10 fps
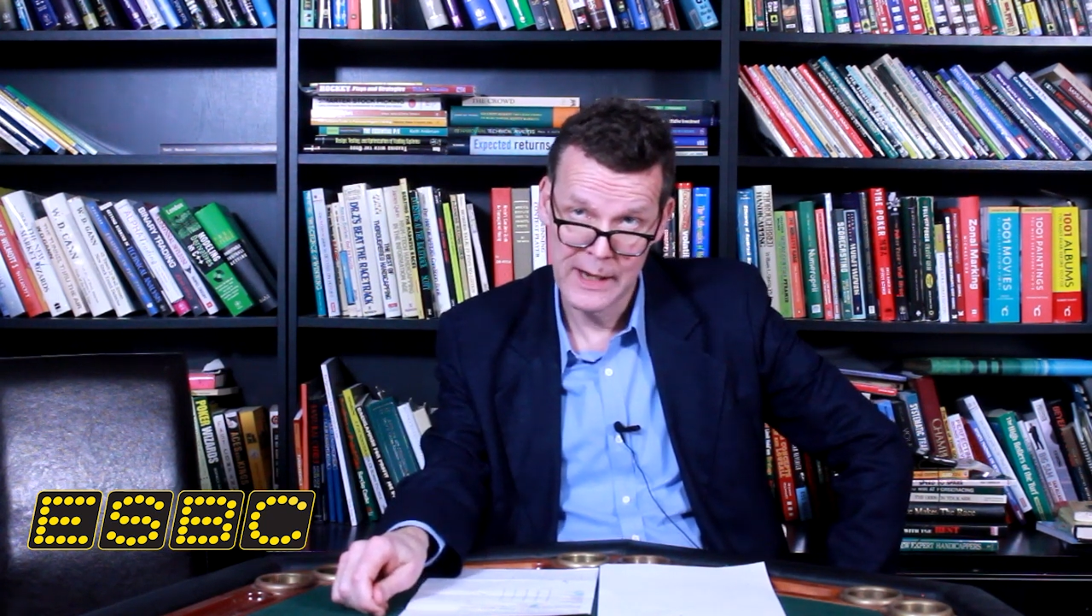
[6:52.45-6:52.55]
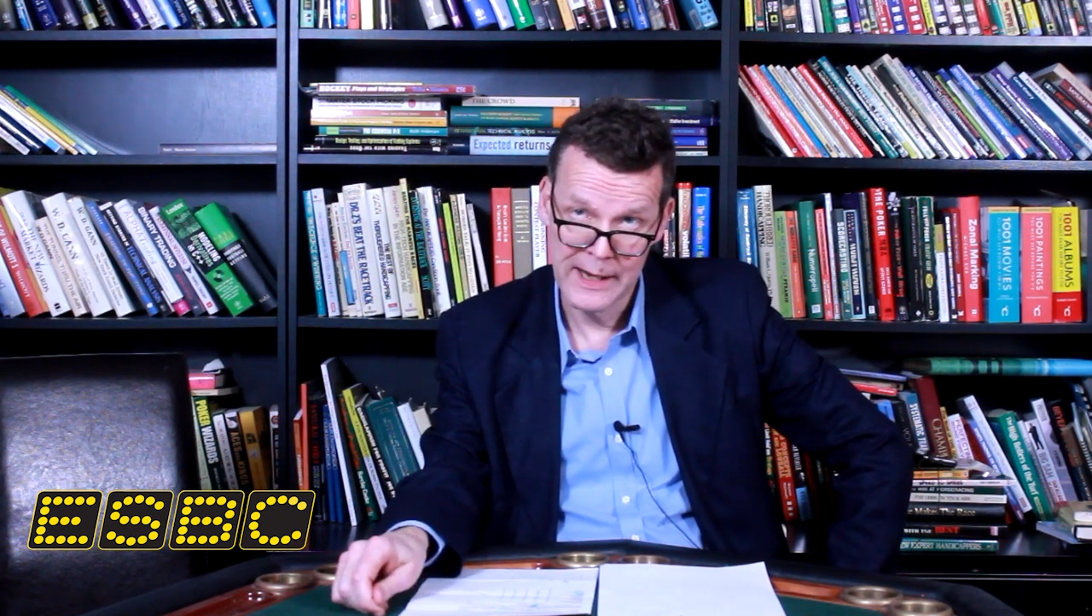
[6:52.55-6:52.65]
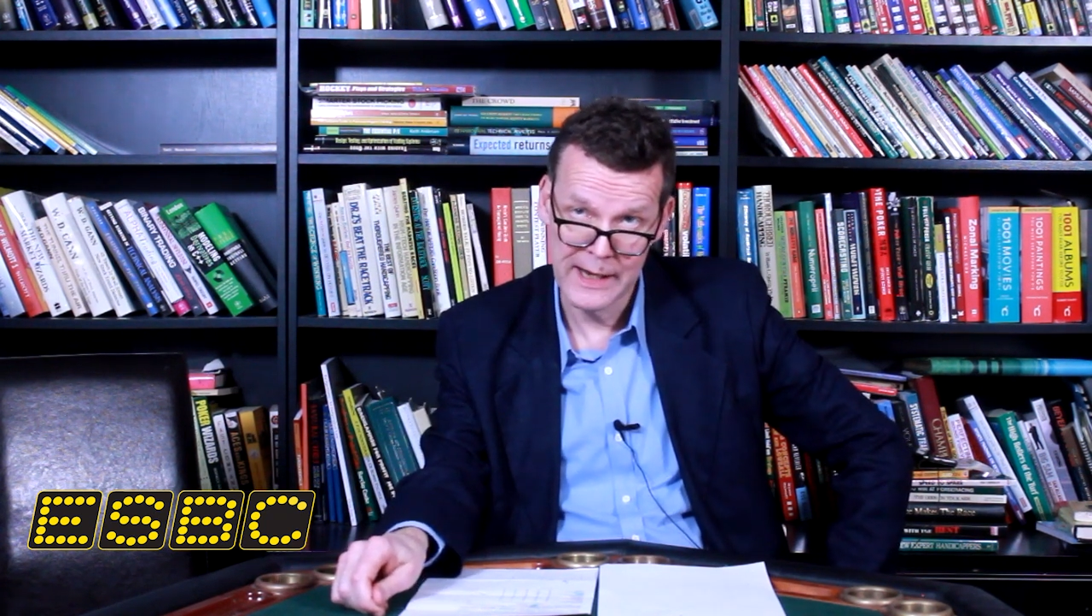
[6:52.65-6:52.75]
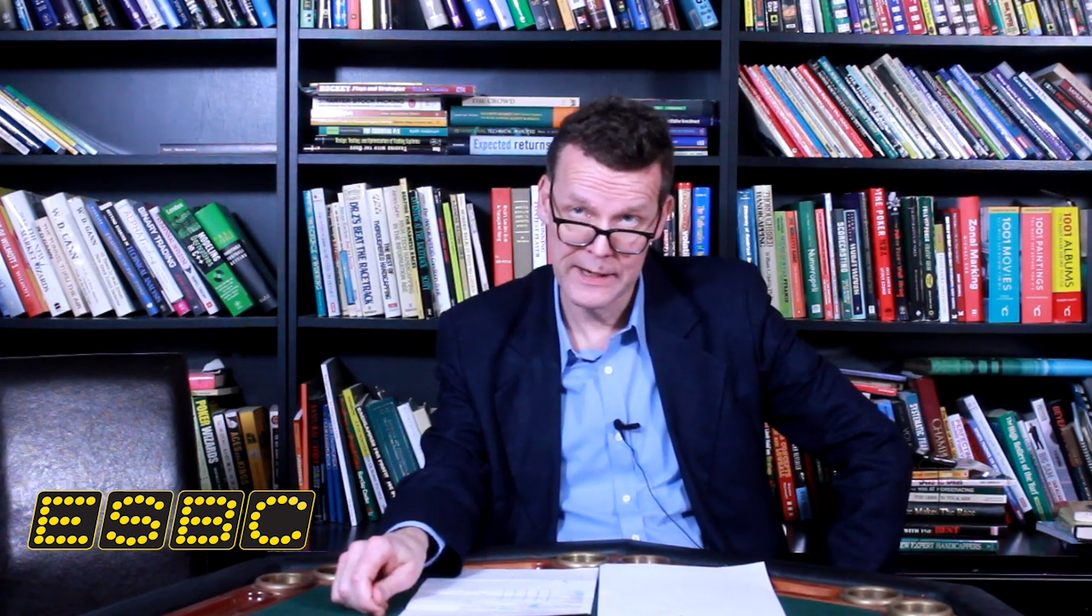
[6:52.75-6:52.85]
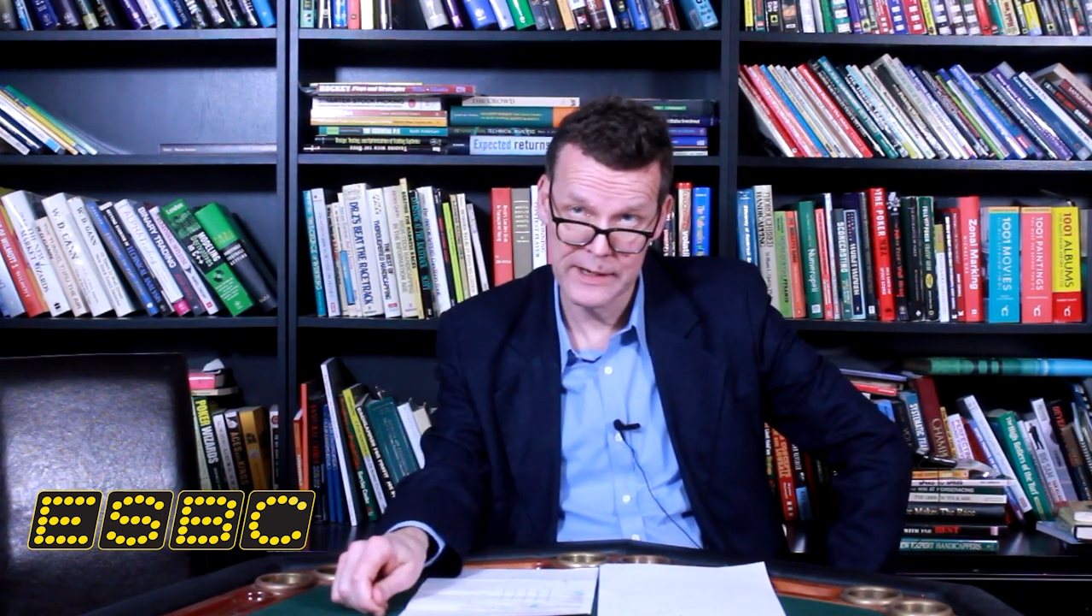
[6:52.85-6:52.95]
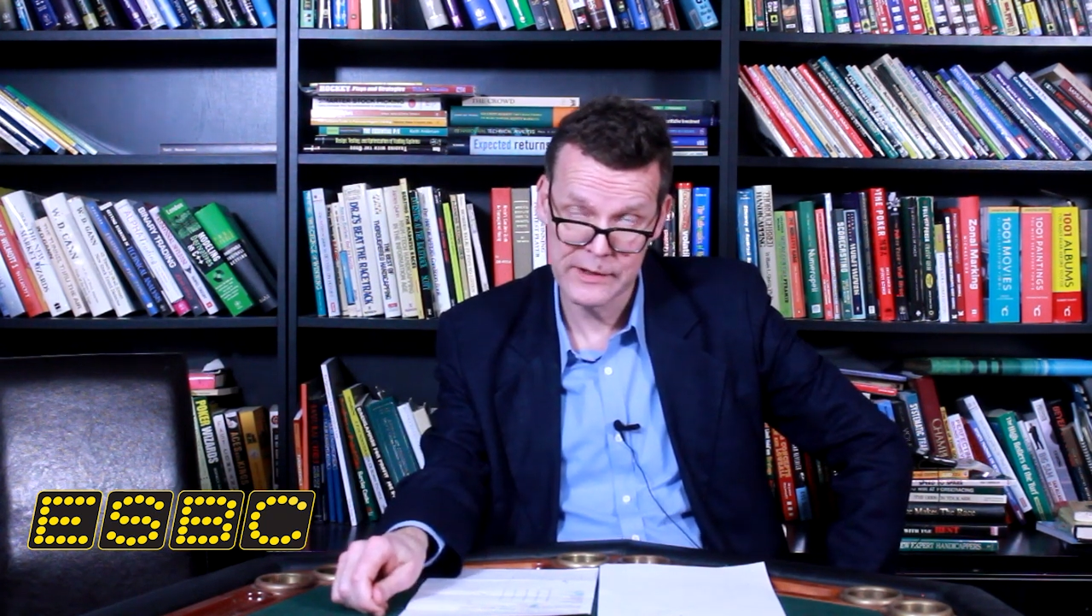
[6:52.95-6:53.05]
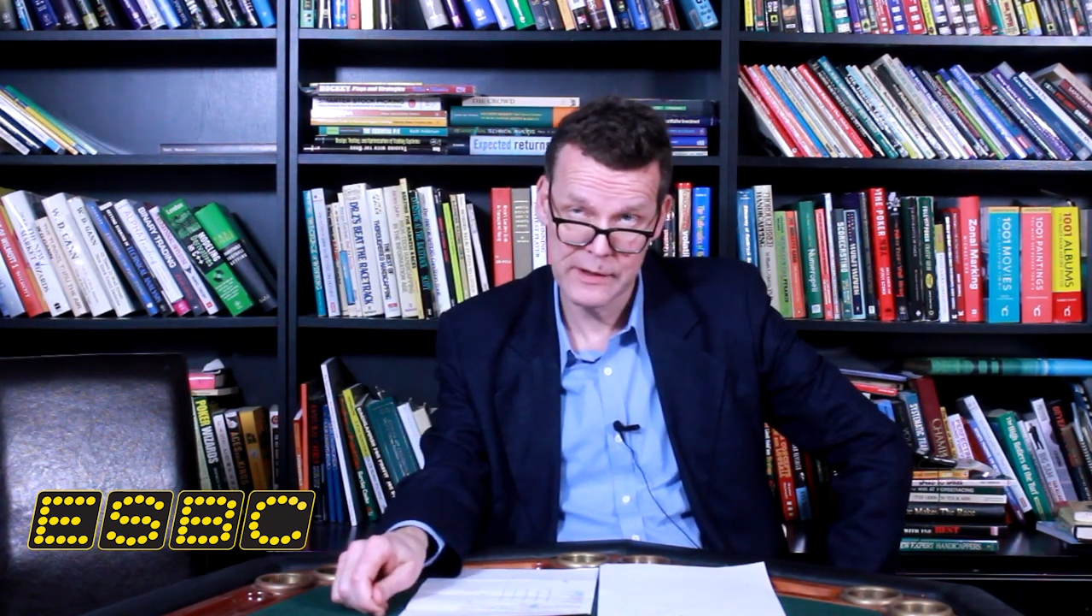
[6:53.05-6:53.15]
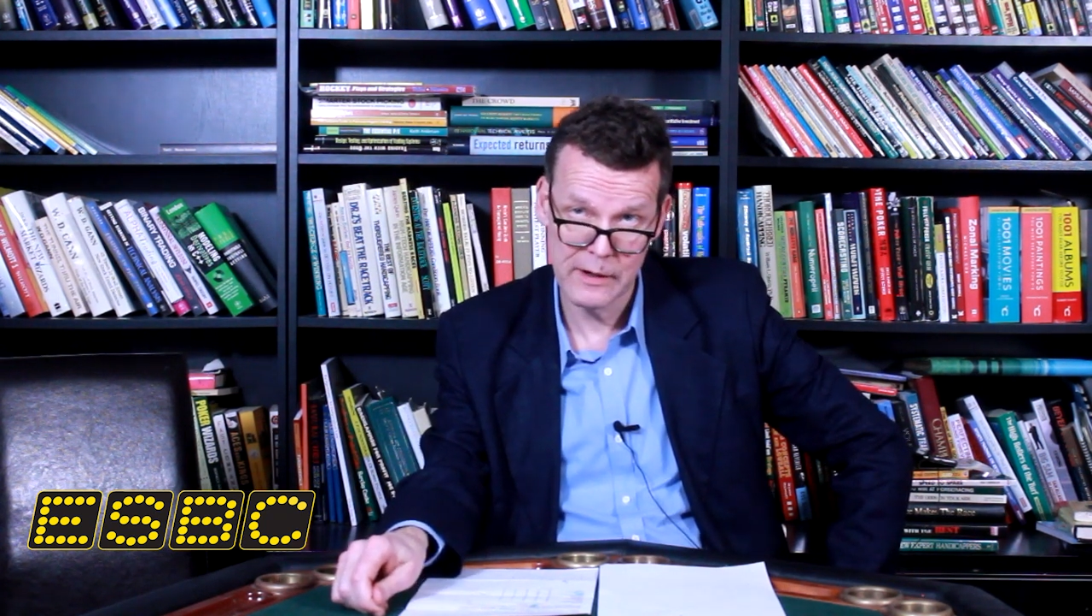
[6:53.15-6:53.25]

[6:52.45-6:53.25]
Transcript: He did